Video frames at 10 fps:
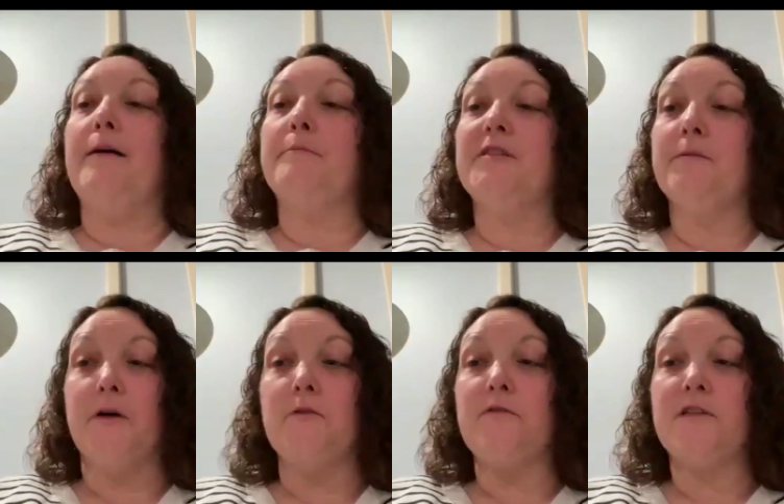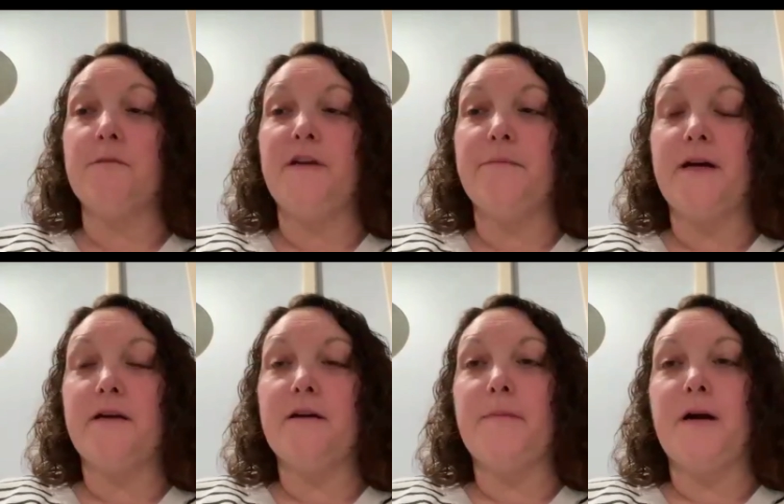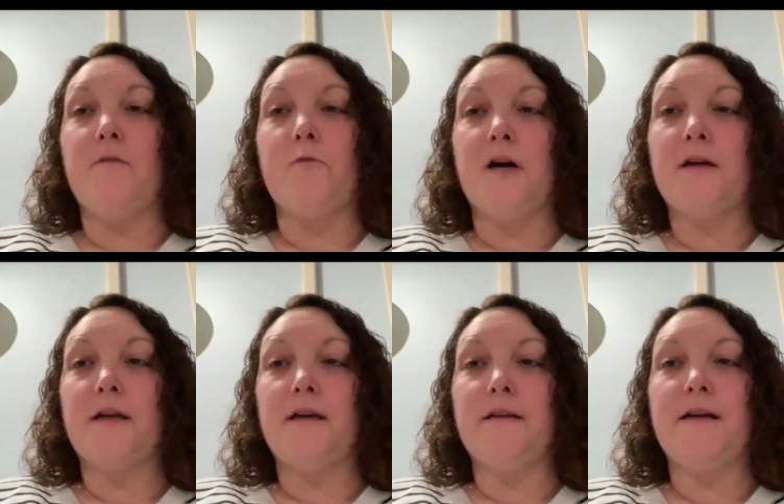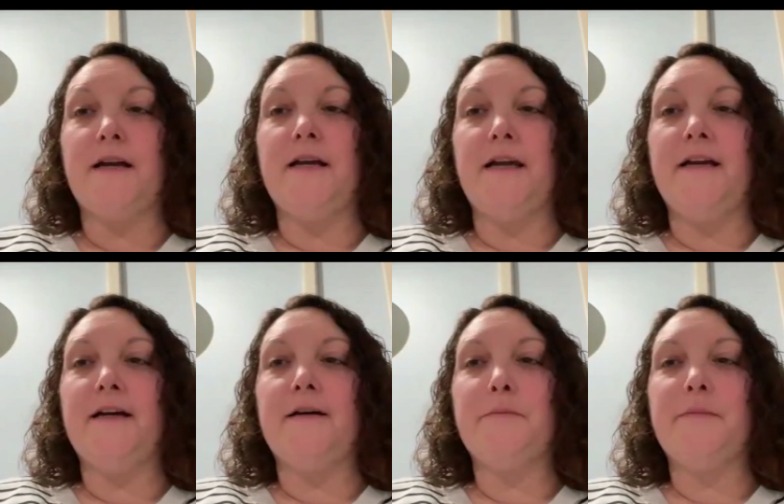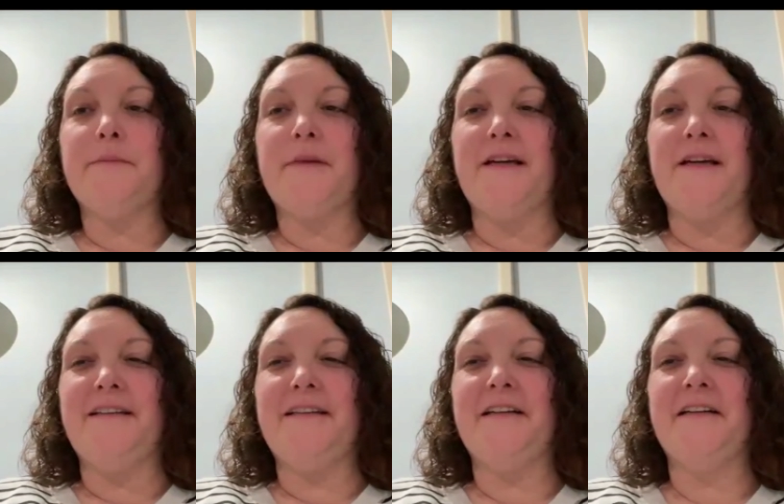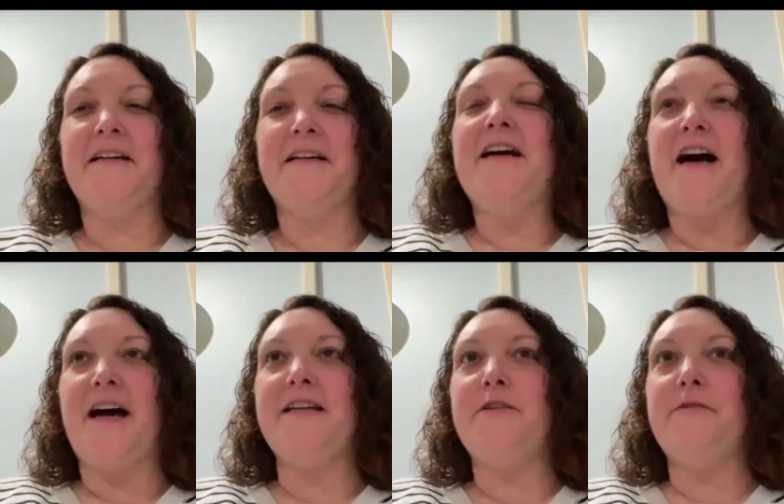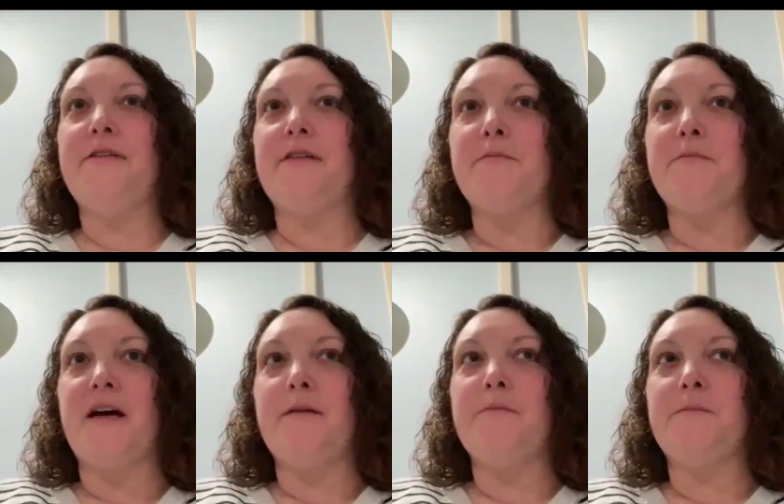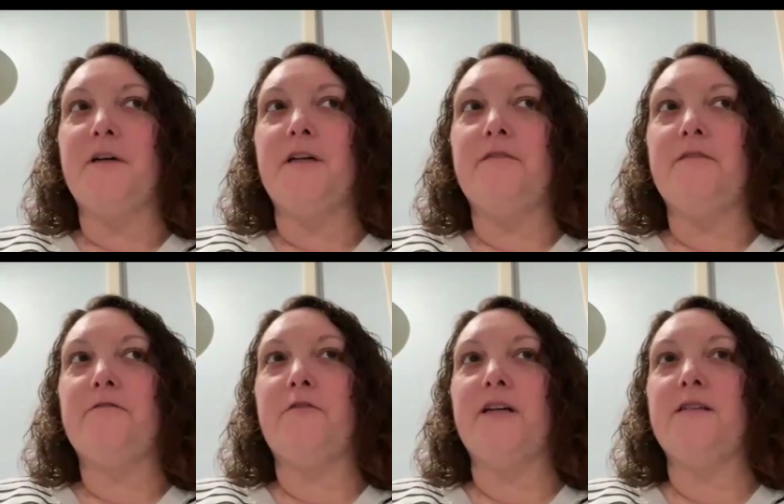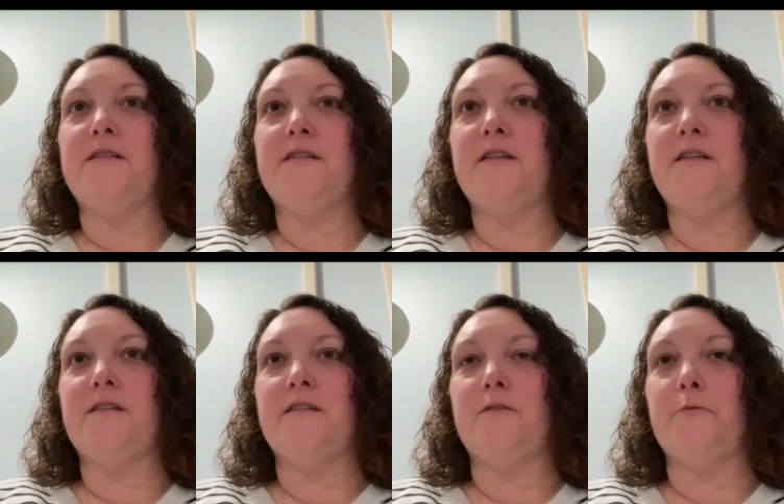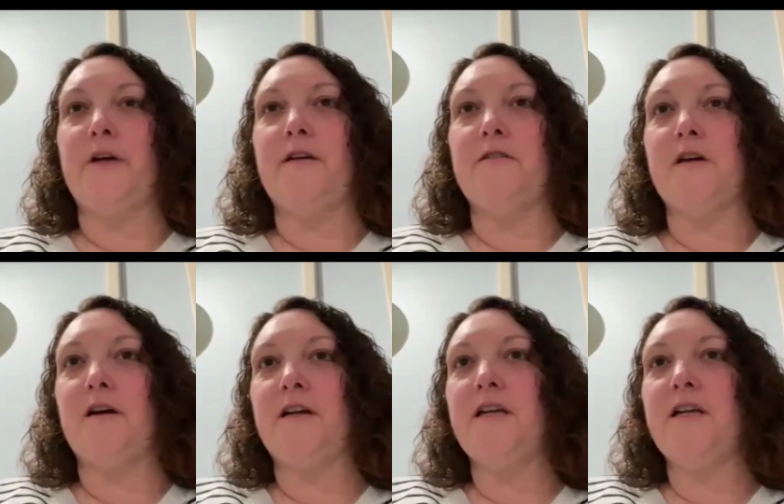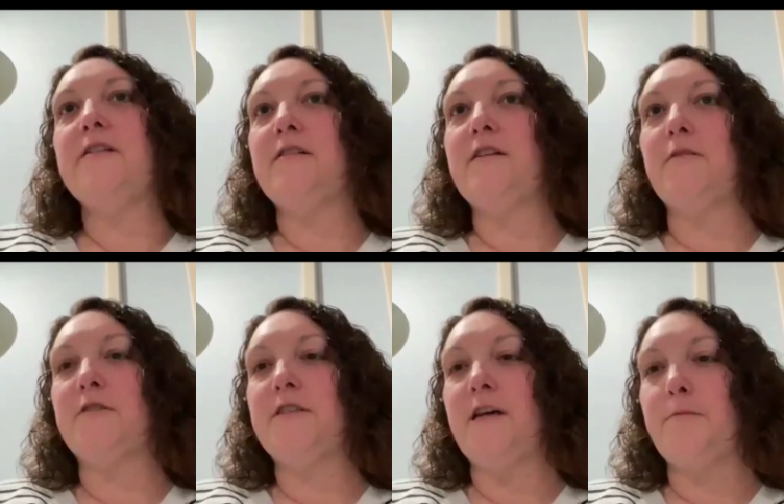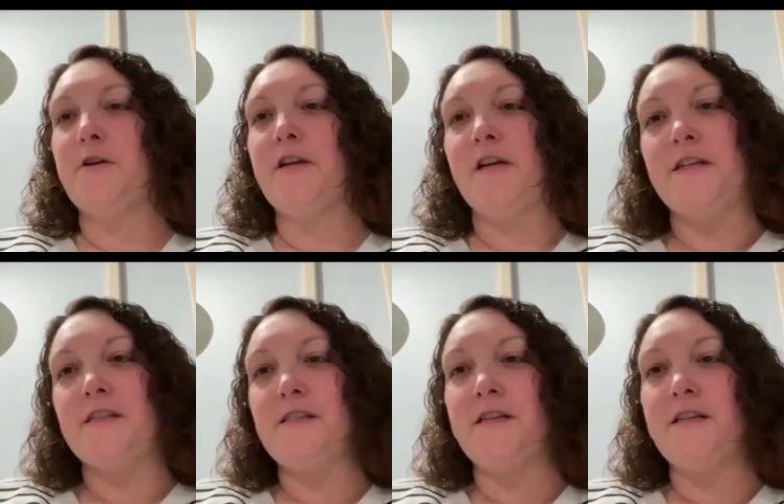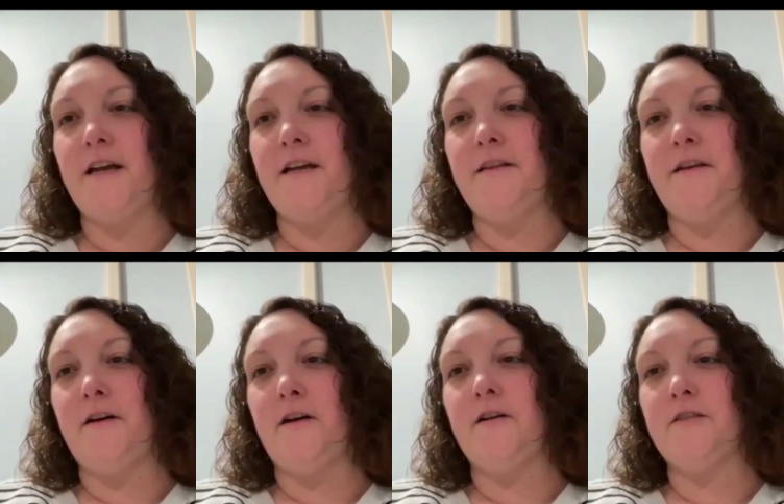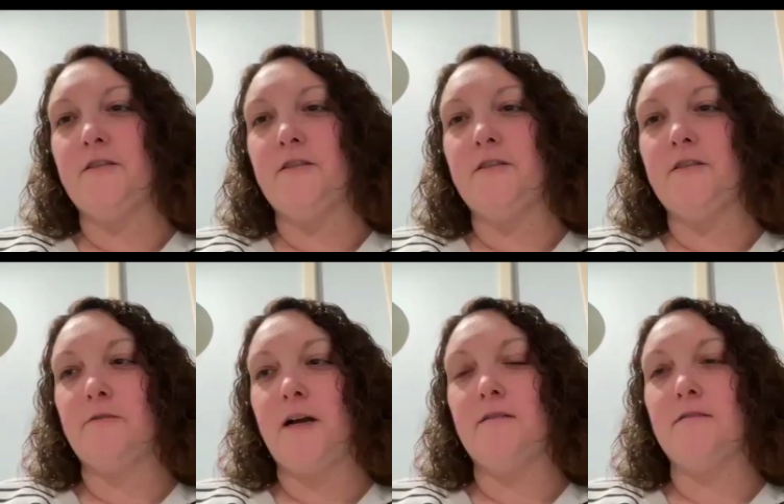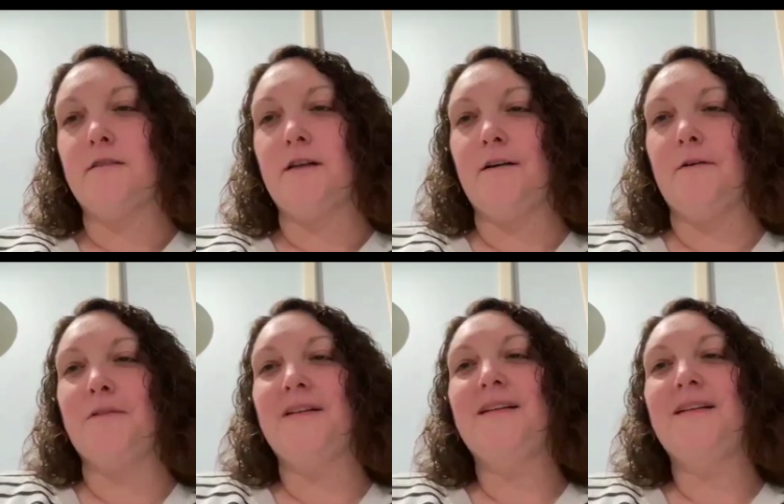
supposed to be better about walking than I am. Like, I do sometimes, but Fritz, he's a little wiener dog and he's so stubborn. He gets to the end of the yard and turns around. So